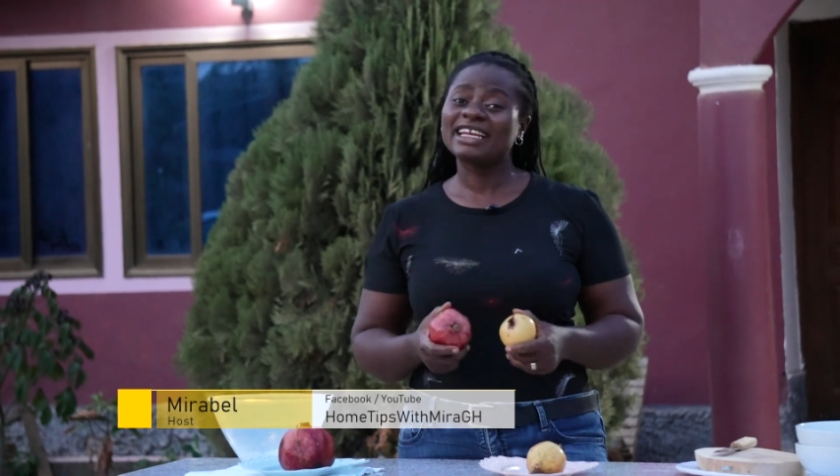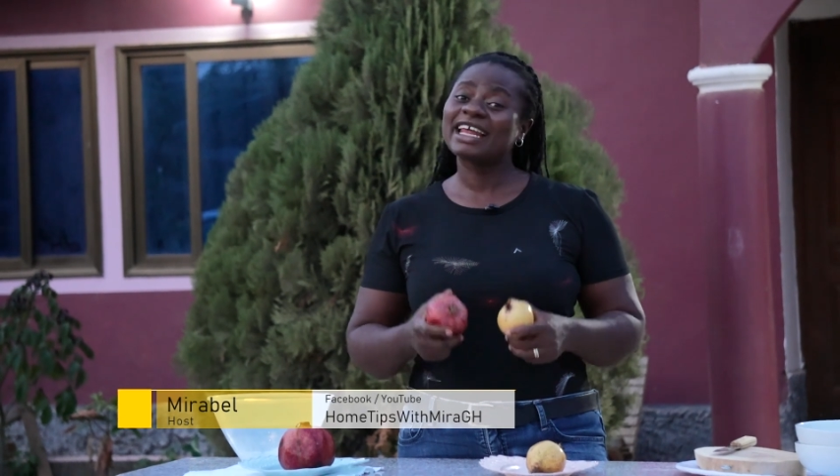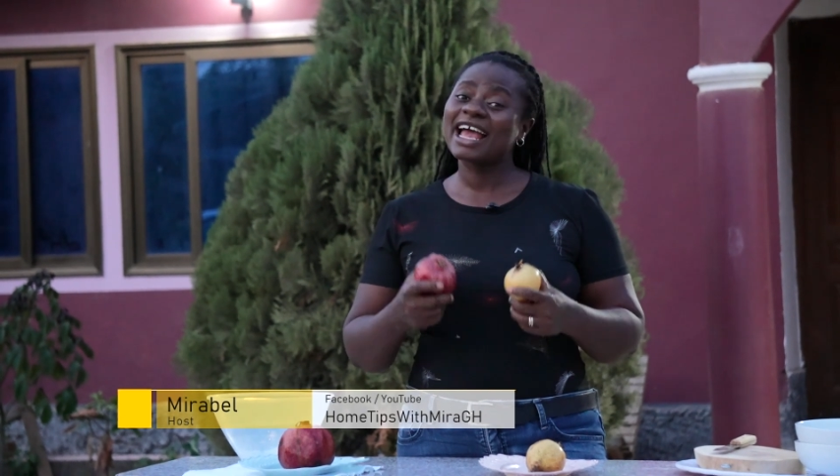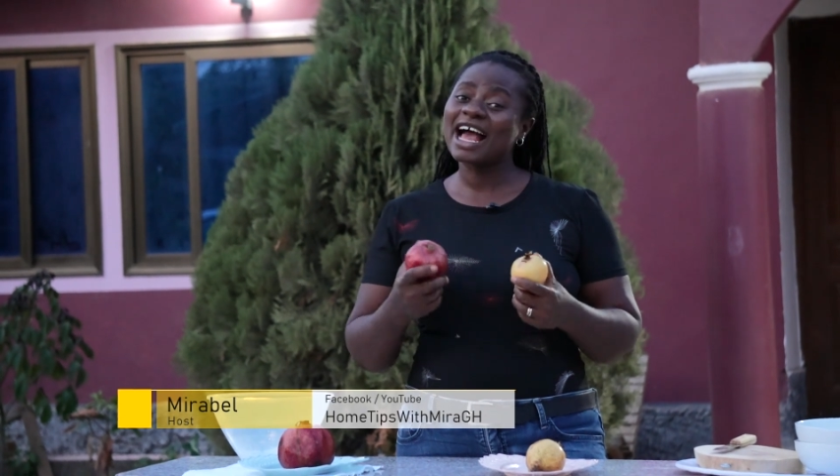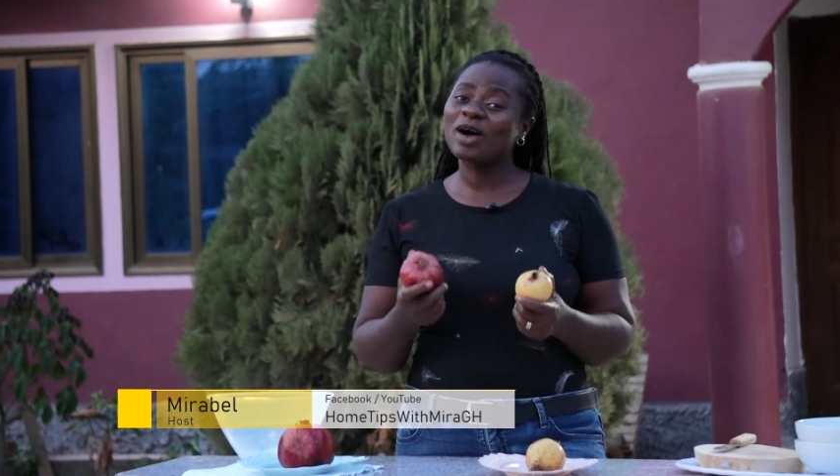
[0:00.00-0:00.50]

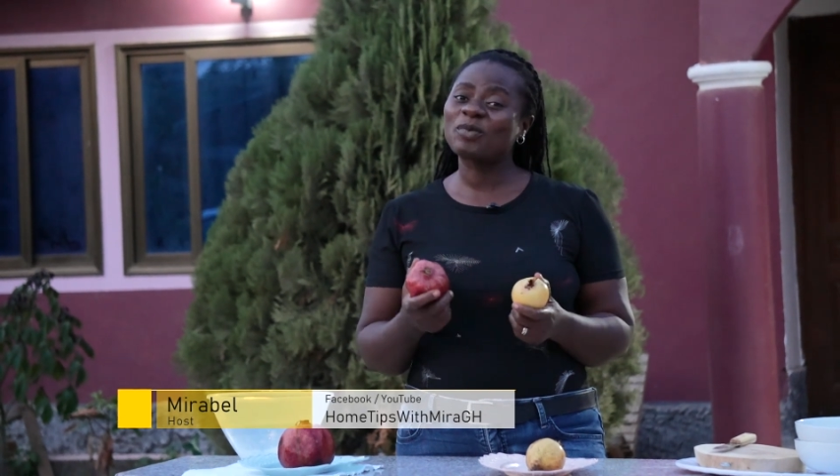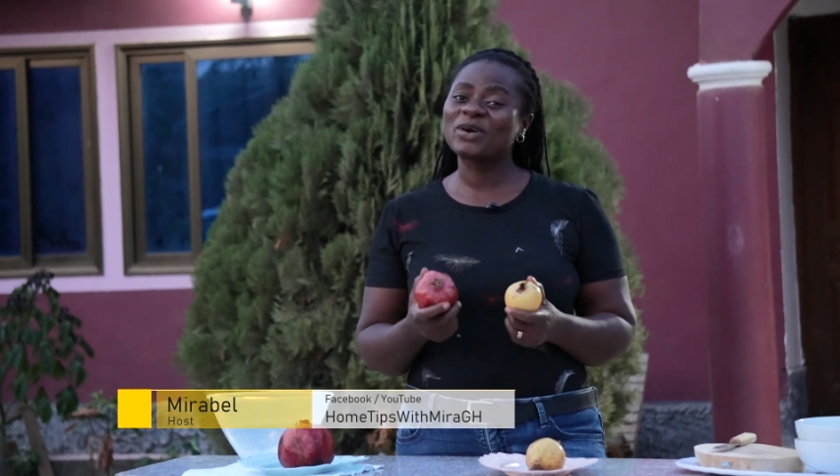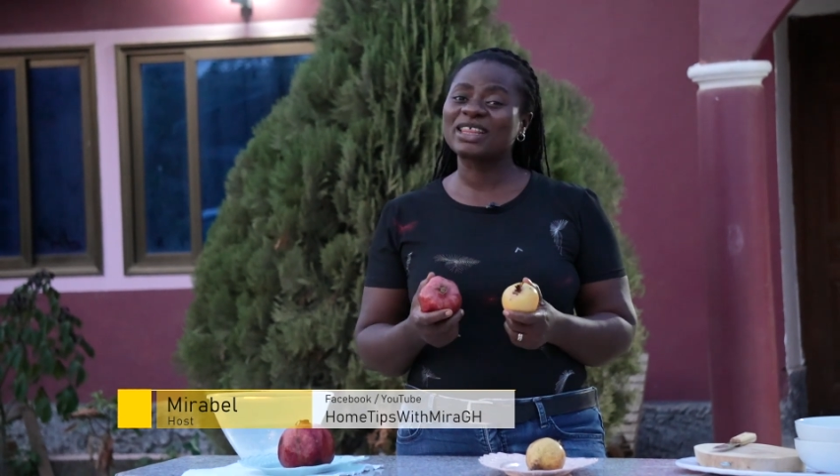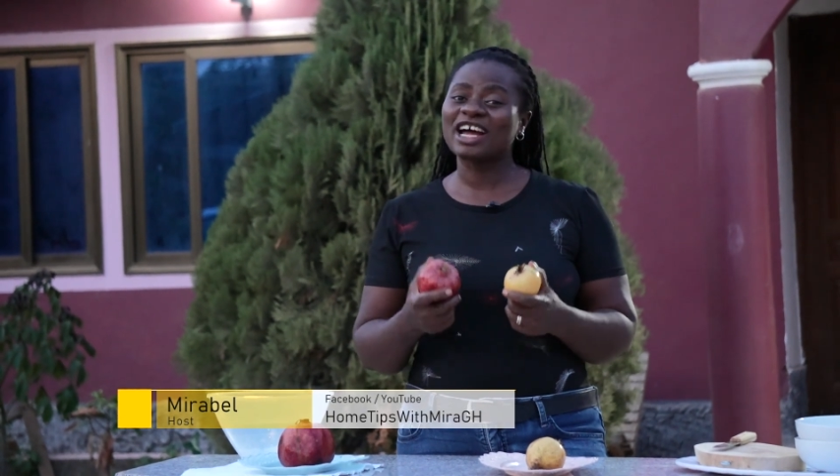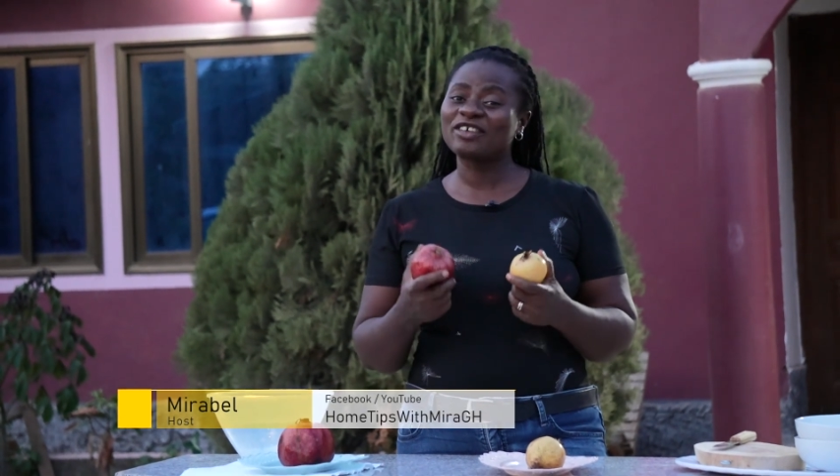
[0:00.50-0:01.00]
they help
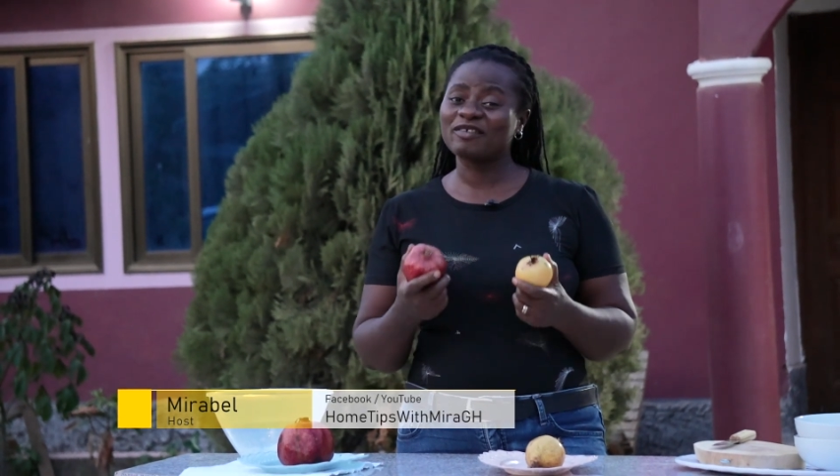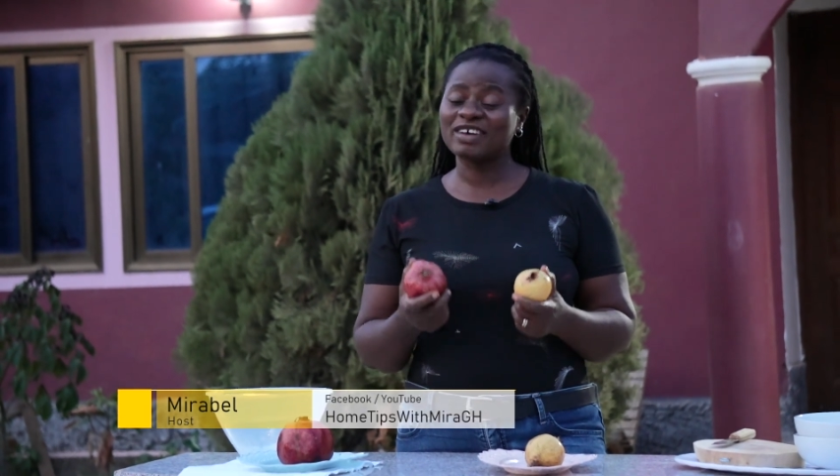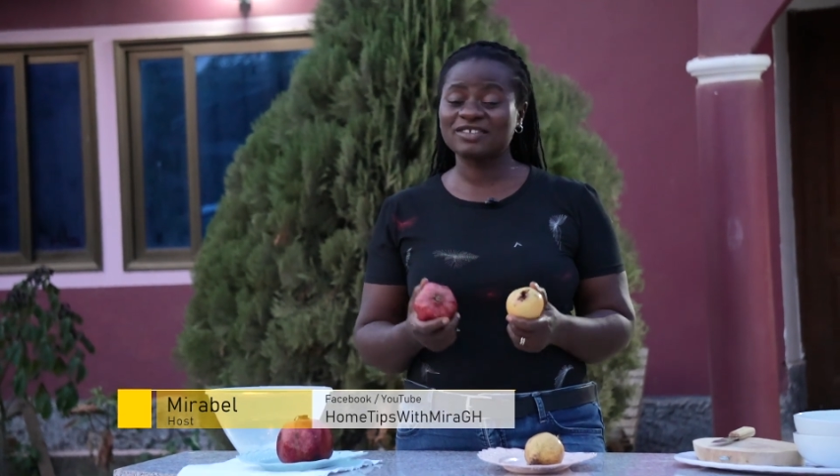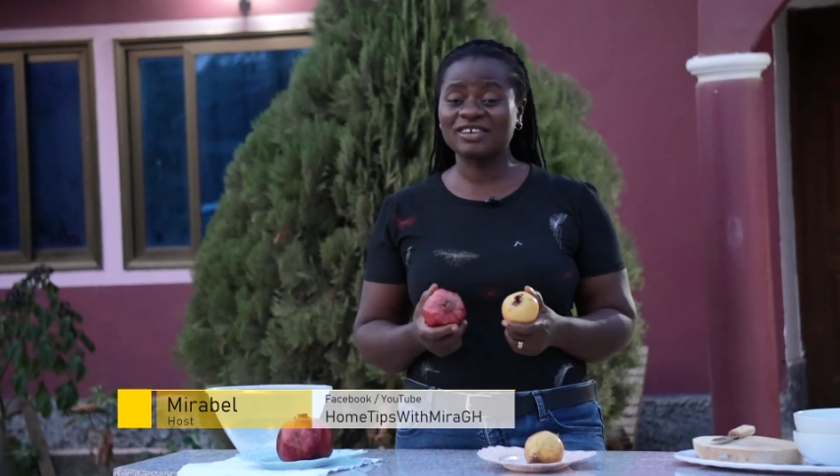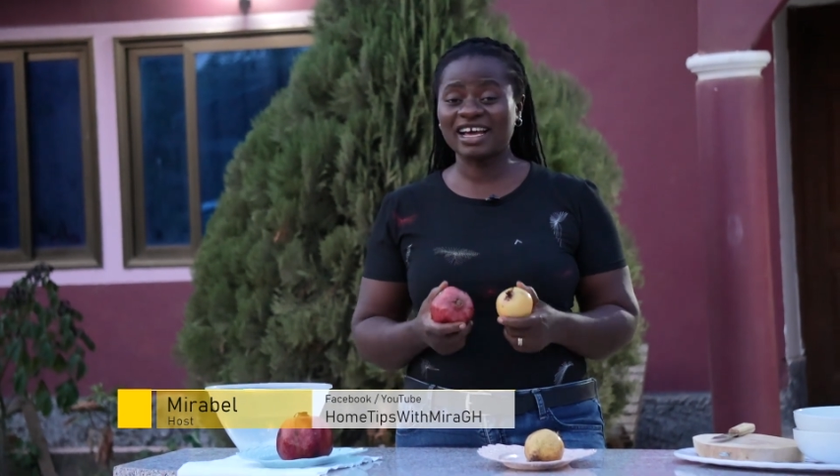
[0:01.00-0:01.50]
with
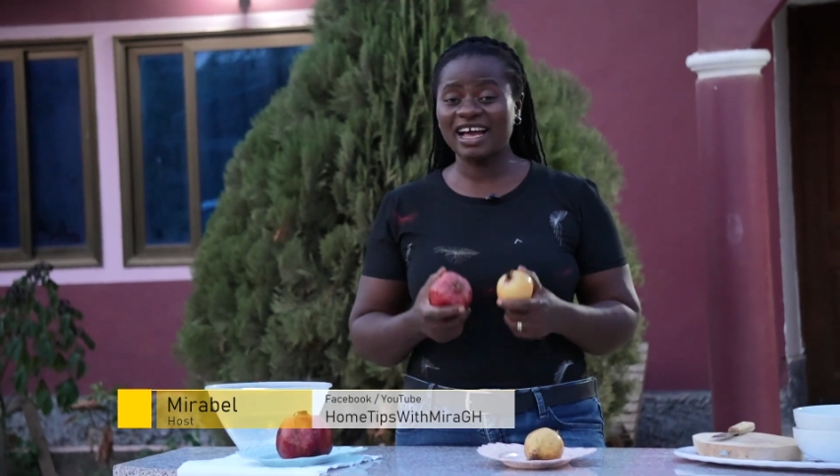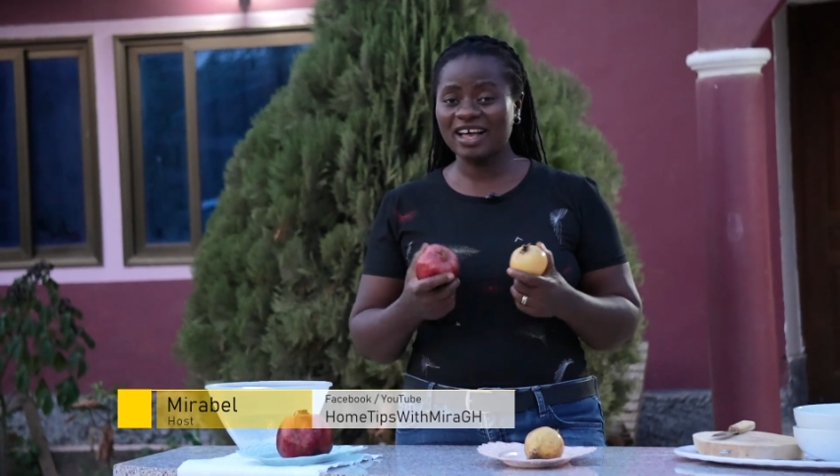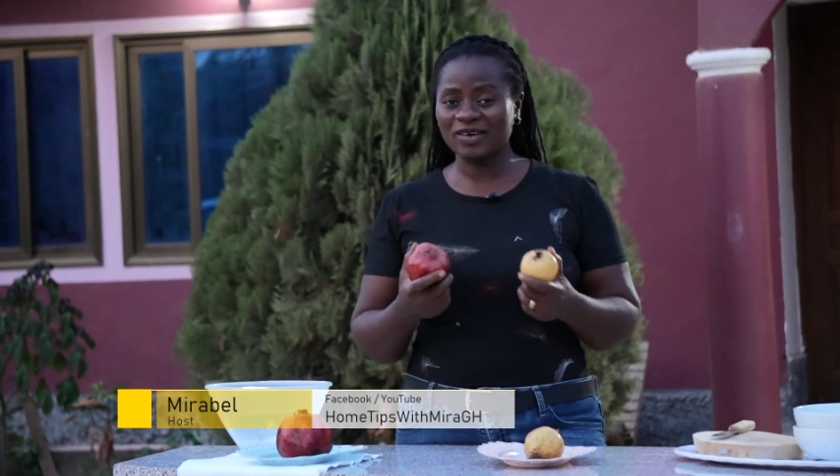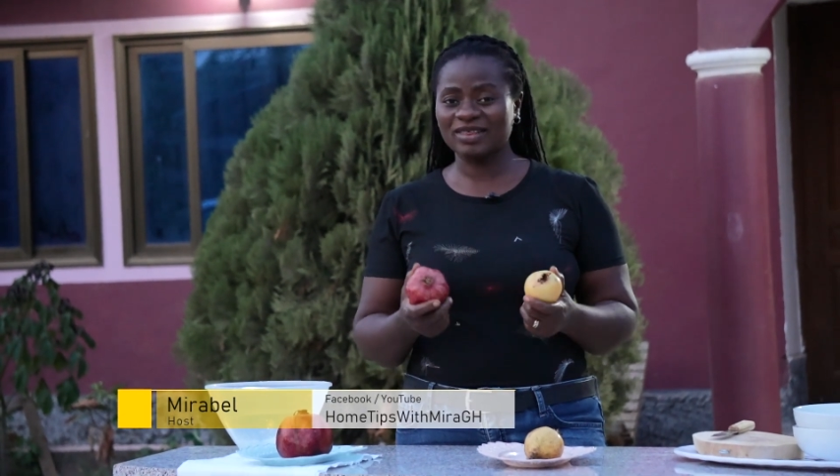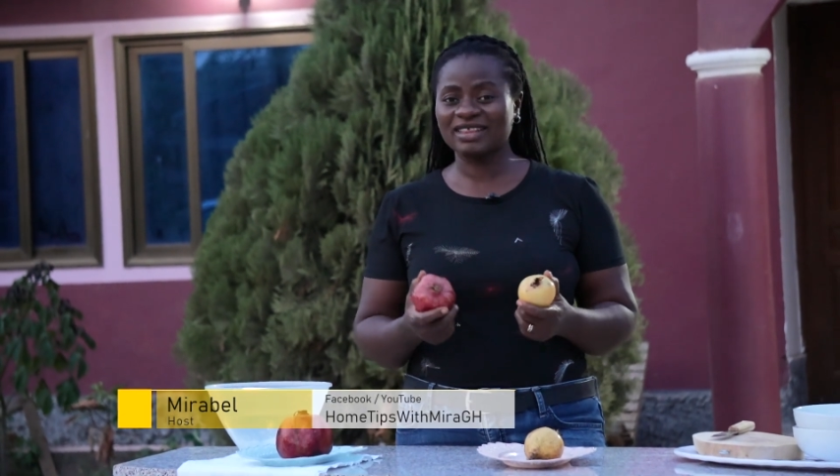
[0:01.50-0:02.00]
cardiovascular health,